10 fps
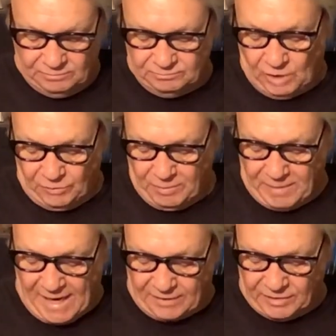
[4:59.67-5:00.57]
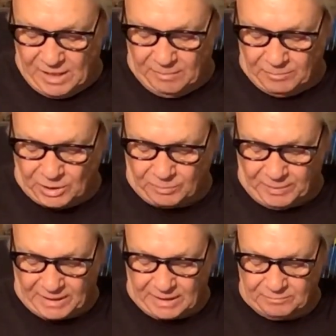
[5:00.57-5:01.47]
on the back on the humbucker
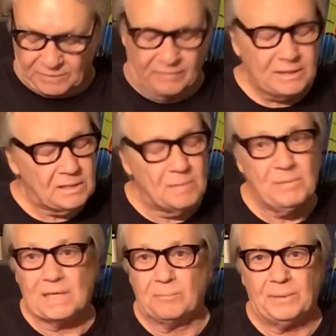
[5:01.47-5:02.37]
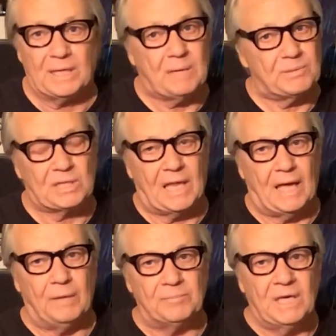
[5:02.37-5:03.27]
pickup. Now, this humbucking pickup is
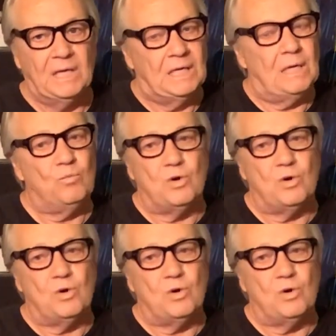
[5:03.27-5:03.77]
loud. It will